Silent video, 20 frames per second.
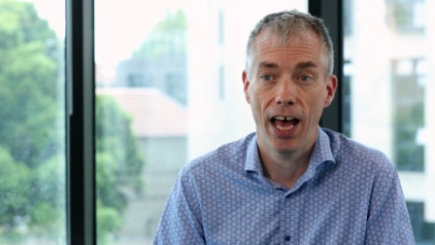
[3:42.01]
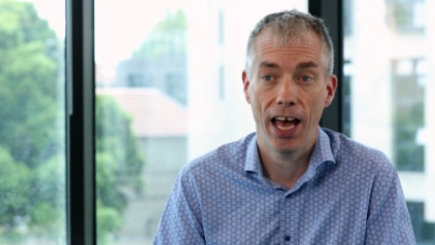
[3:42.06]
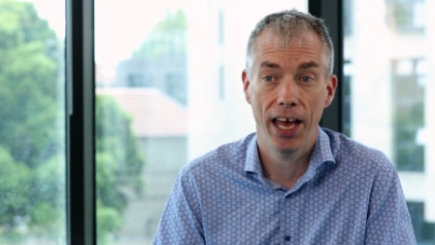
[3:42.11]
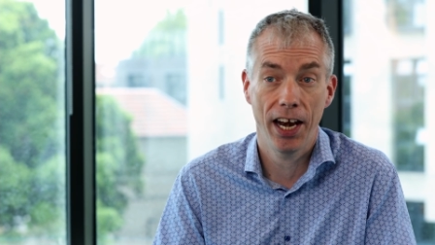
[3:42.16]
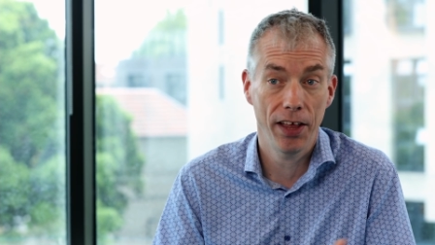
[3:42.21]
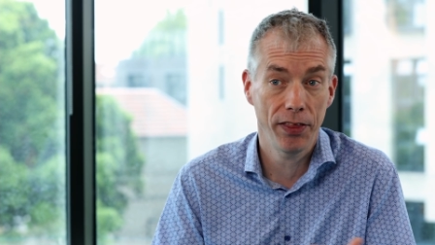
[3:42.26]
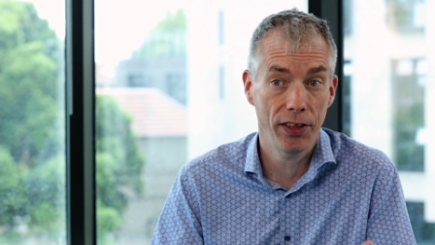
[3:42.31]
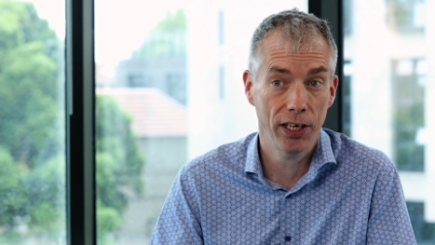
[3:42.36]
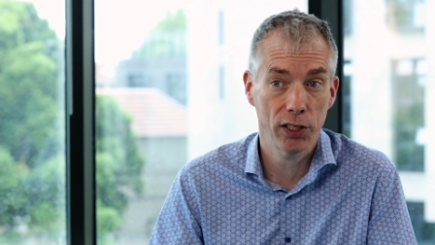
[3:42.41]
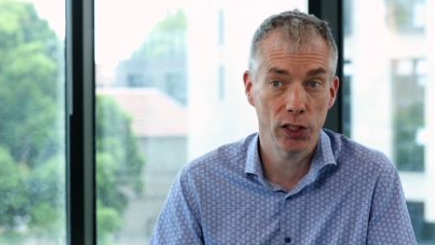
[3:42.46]

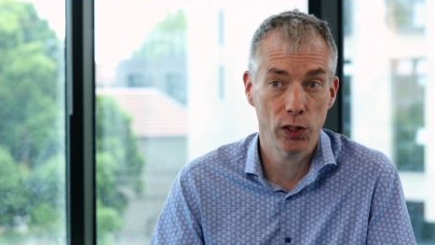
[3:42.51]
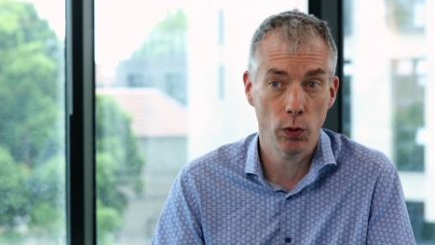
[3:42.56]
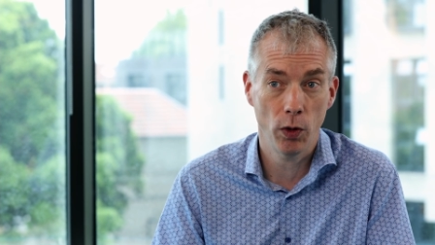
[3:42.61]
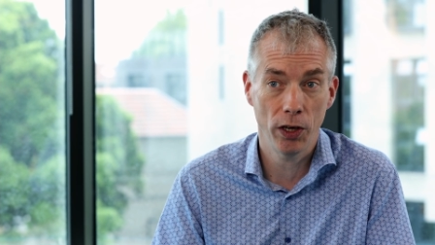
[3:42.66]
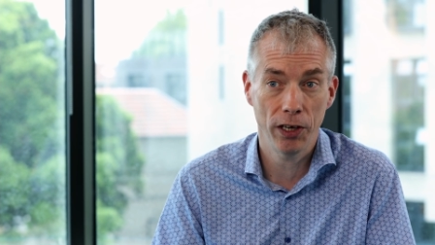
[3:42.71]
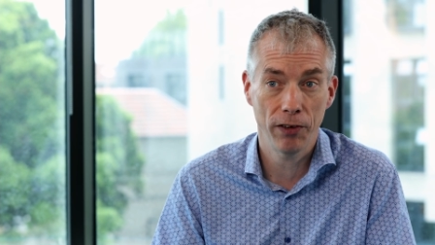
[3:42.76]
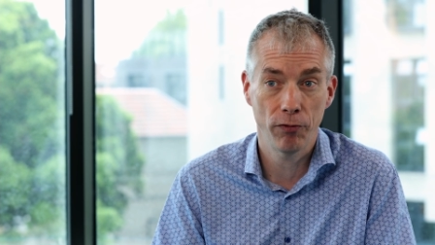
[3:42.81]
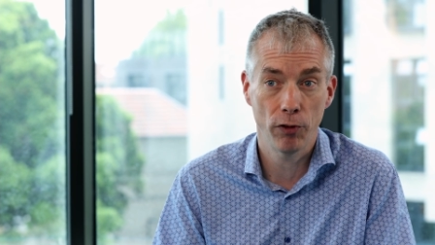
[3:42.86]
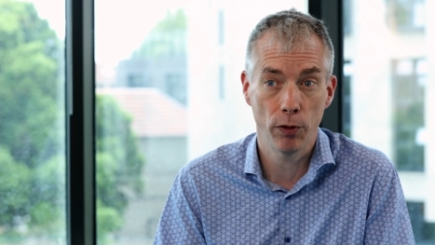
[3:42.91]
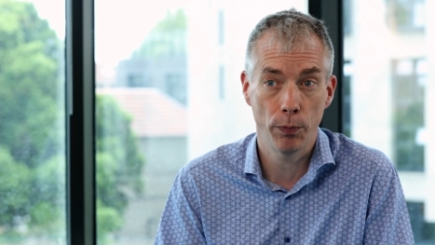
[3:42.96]
and I think it's a
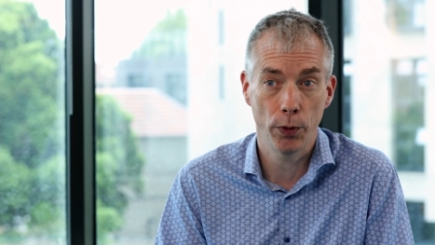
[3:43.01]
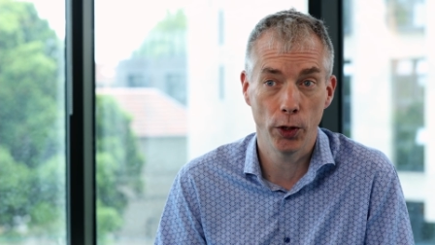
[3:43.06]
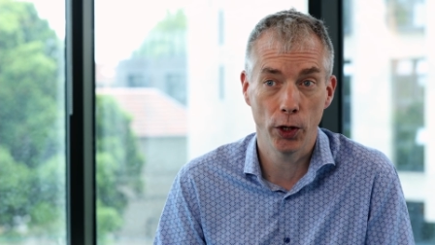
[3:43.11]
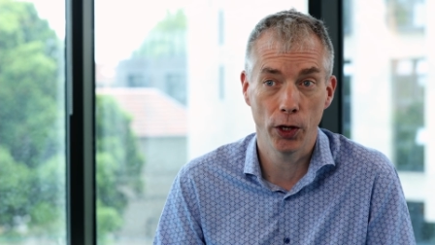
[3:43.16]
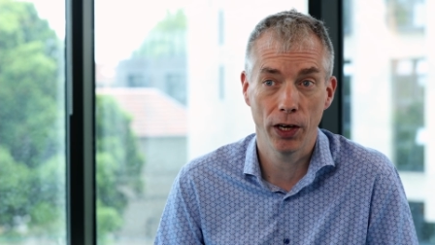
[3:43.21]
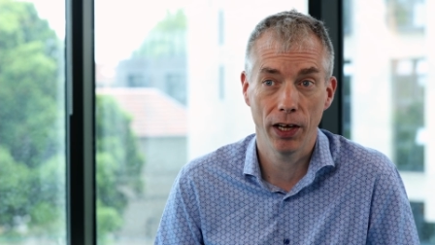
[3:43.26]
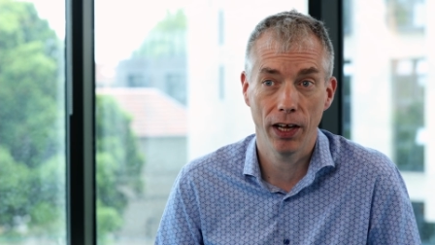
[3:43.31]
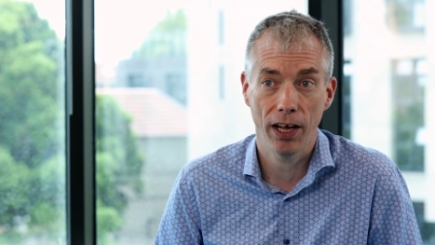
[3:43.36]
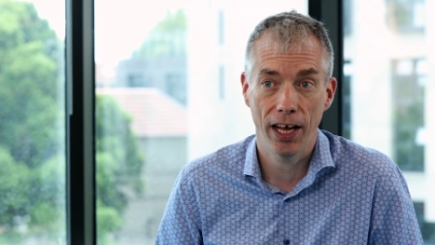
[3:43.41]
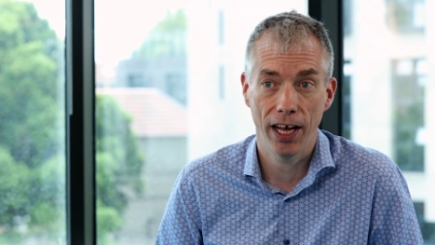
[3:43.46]
wonderful
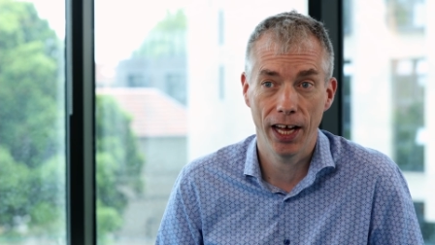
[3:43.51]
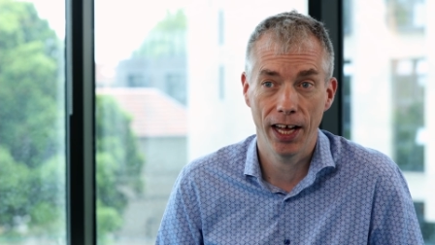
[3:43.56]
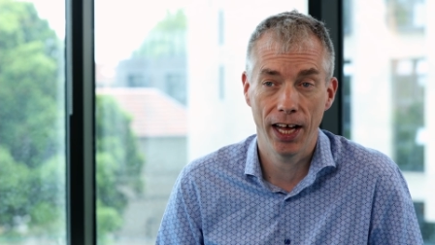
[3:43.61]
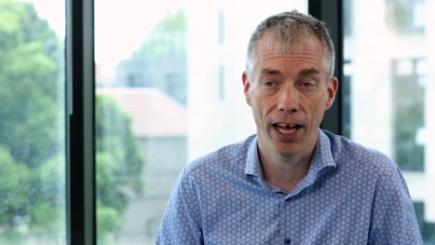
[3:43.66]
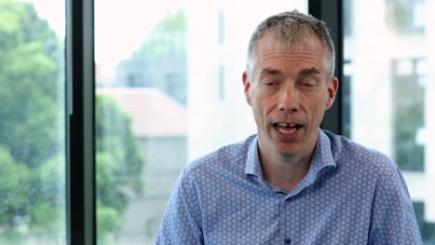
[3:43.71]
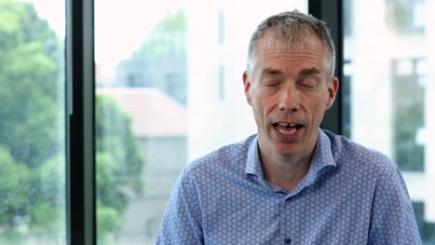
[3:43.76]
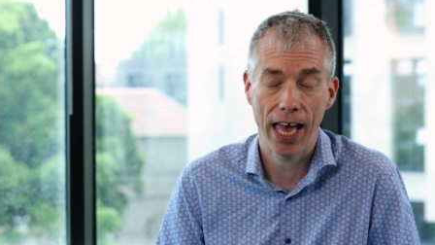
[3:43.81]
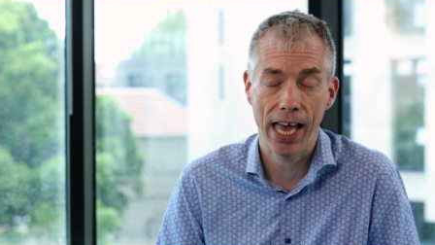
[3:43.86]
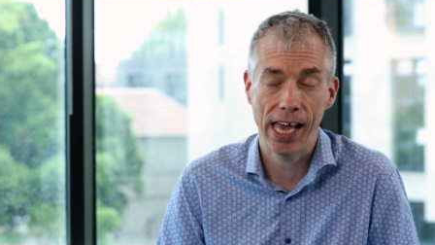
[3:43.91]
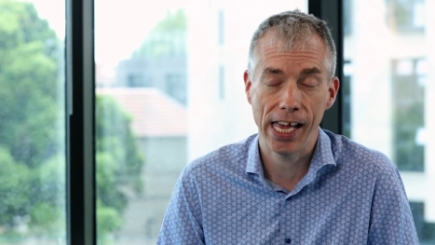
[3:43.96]
book,
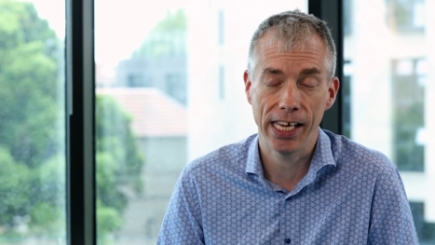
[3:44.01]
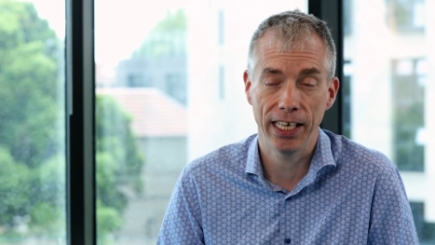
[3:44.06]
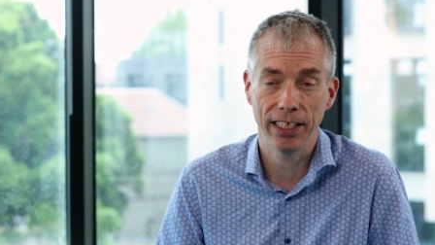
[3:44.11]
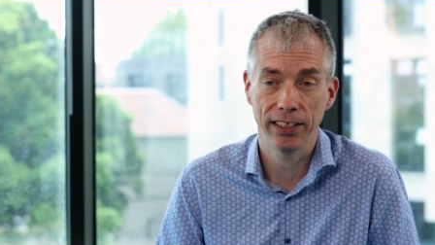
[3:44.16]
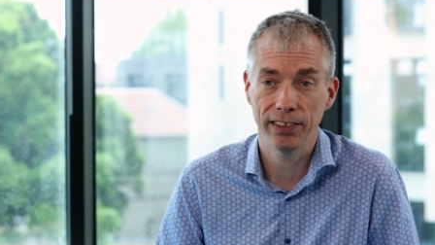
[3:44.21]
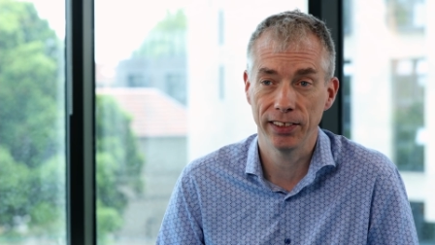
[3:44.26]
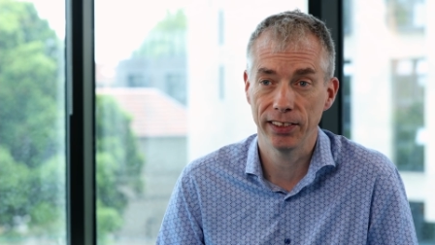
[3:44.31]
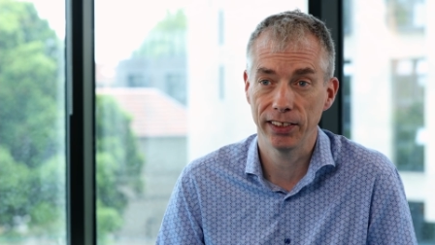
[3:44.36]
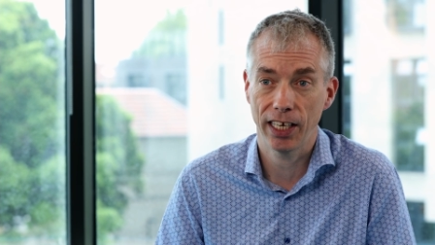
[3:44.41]
and